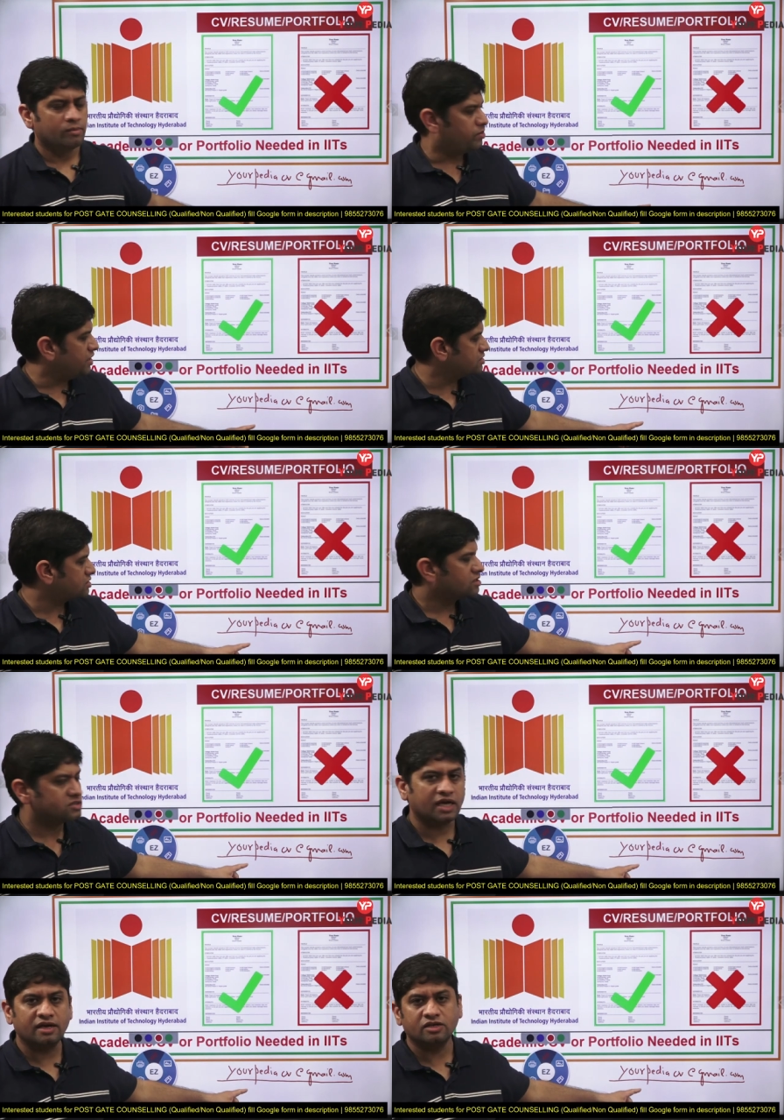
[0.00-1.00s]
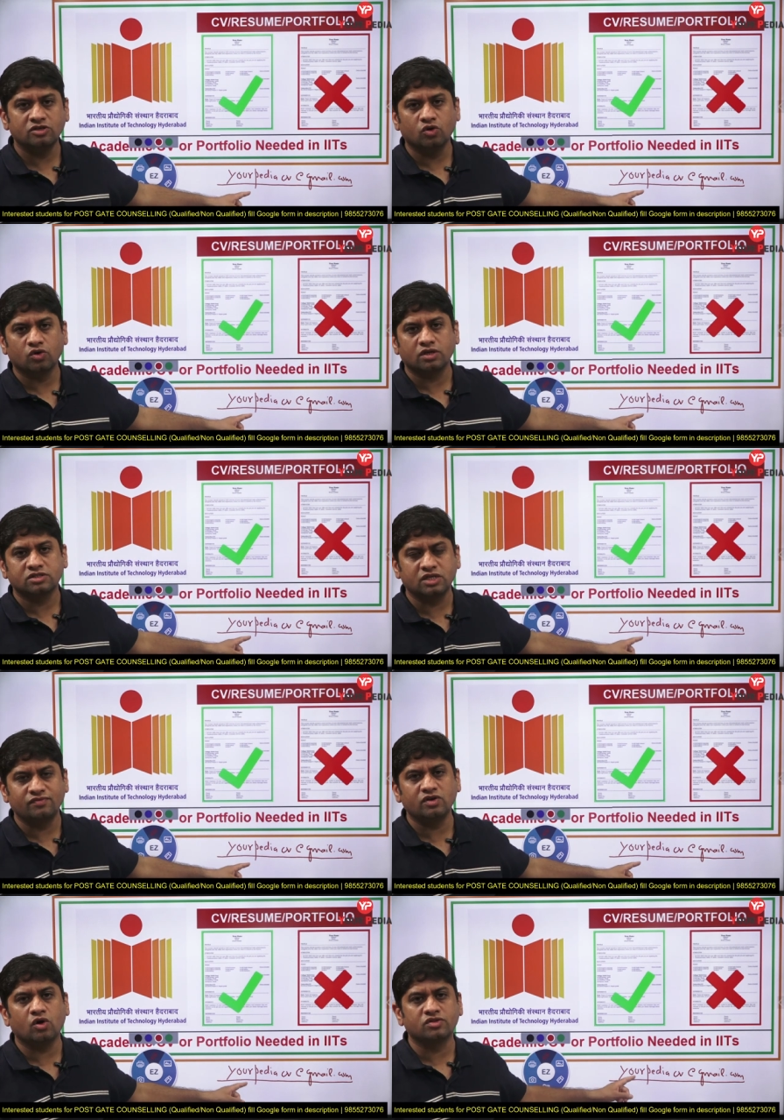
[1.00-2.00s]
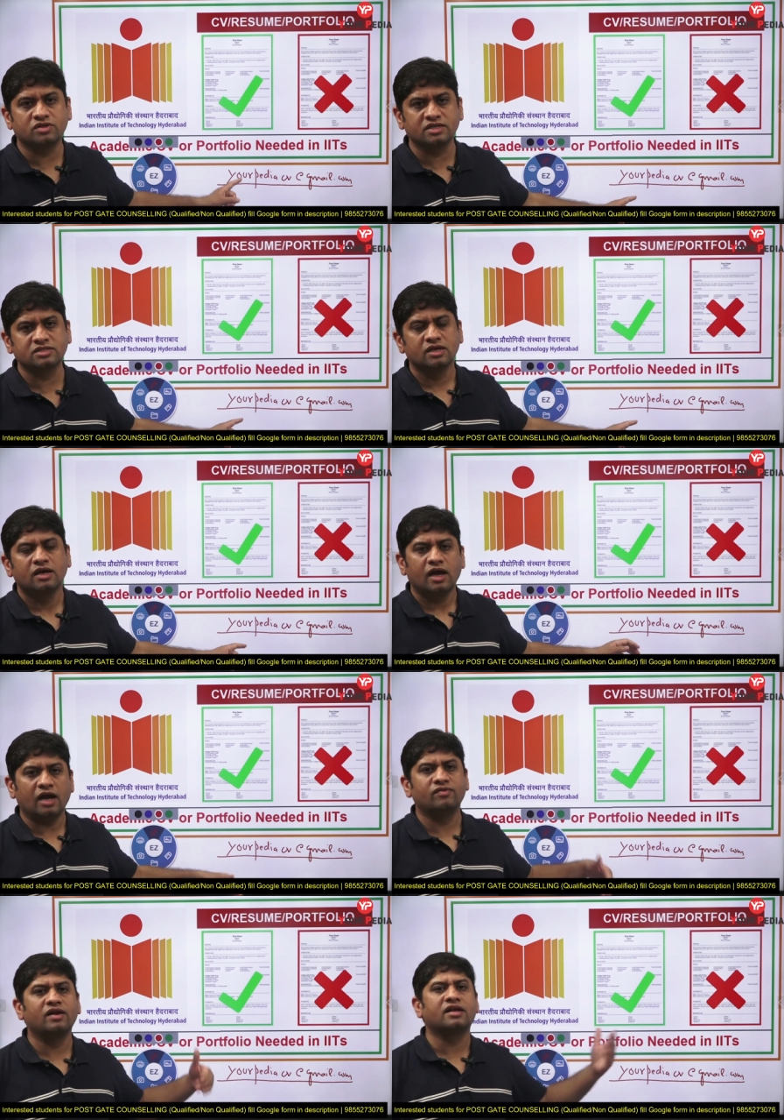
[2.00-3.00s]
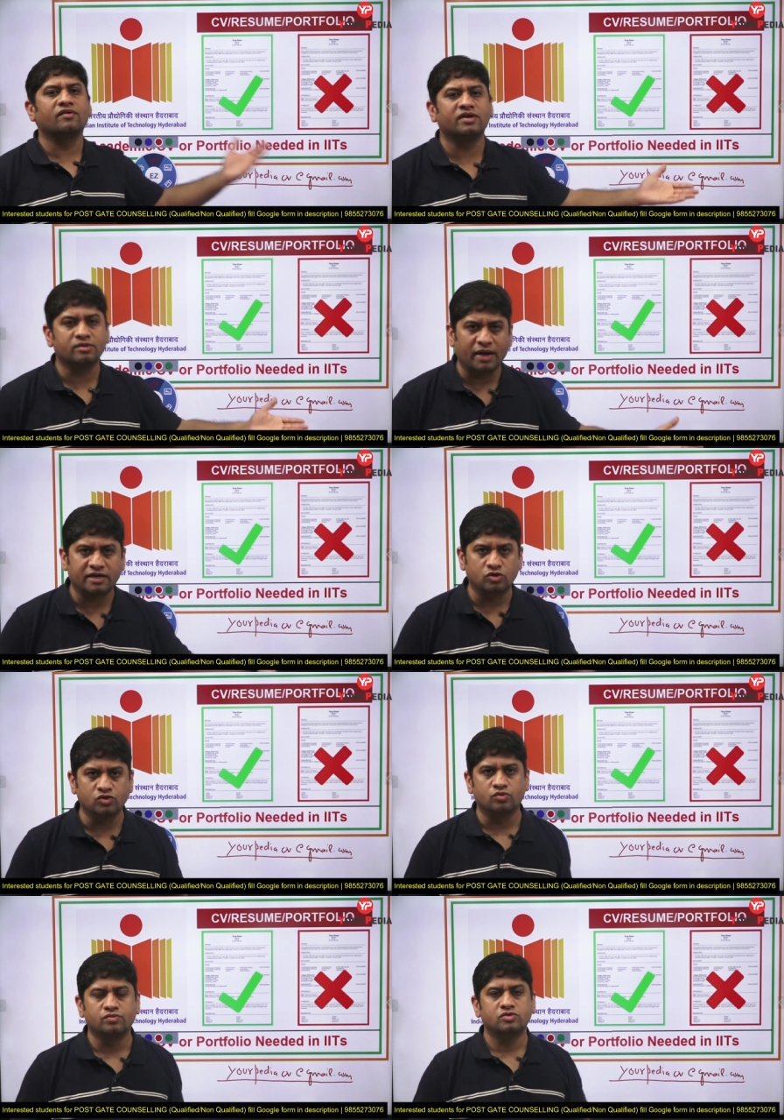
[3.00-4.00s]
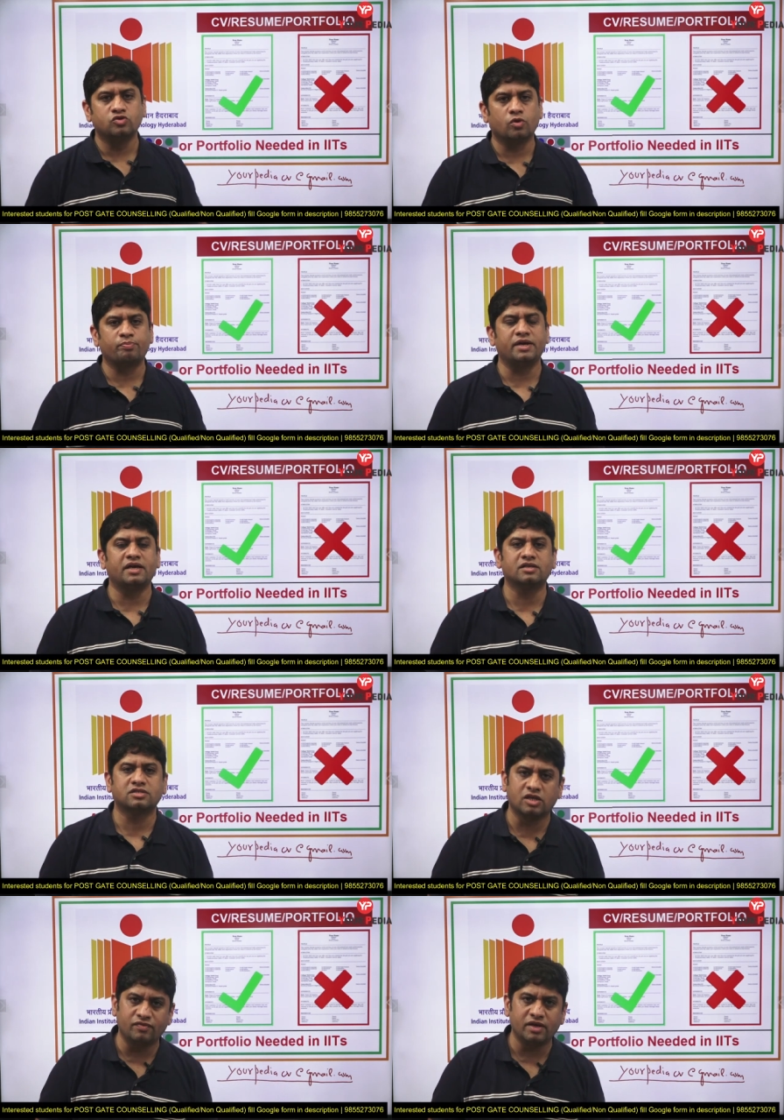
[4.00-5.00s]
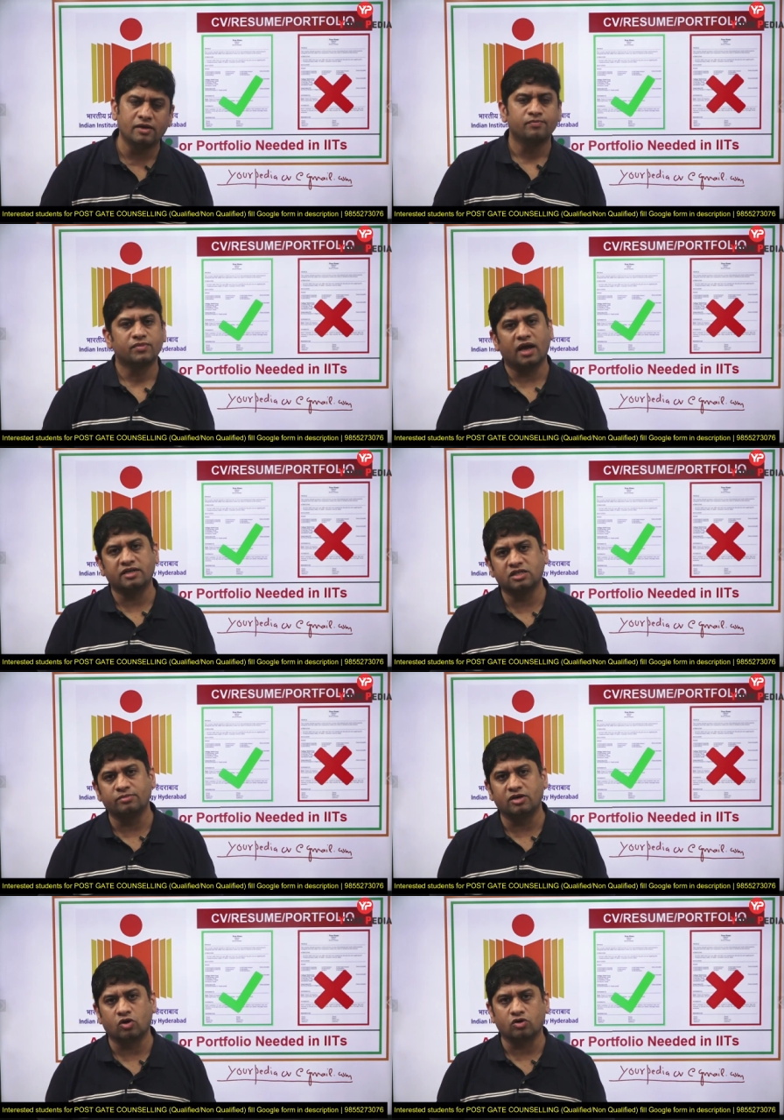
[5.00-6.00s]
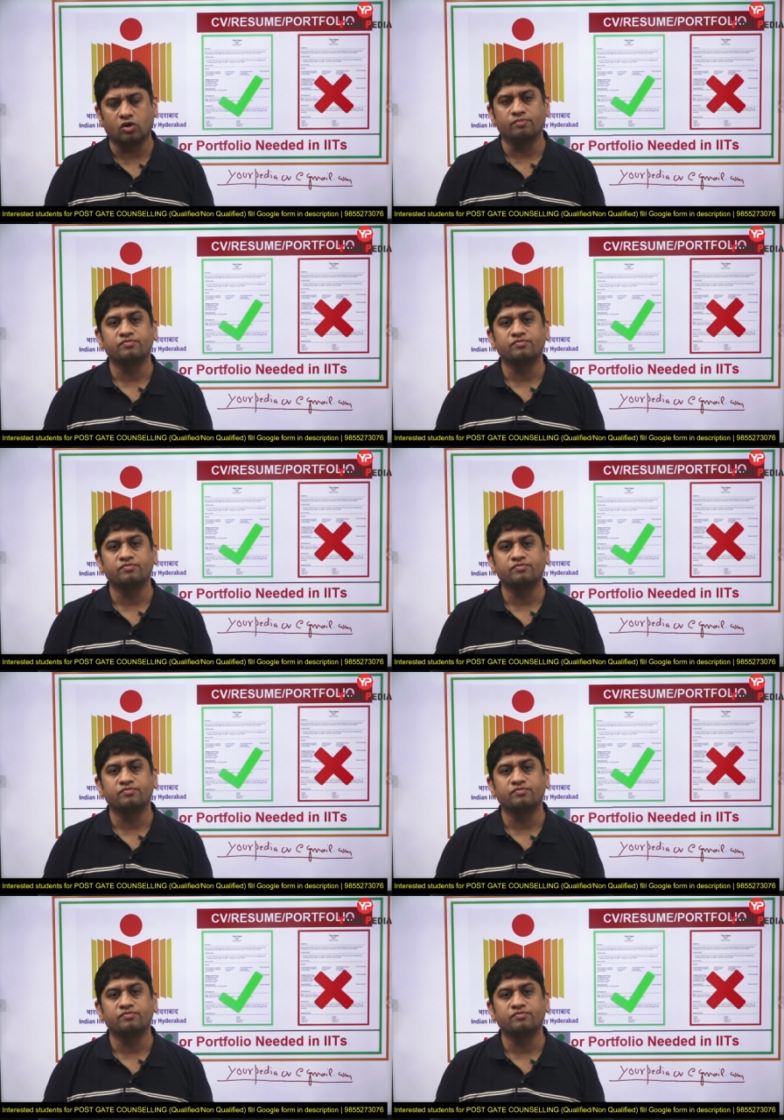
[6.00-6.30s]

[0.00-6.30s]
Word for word: please send your CV on this and we will revert back to you. Yourpedia CV at gmail.com.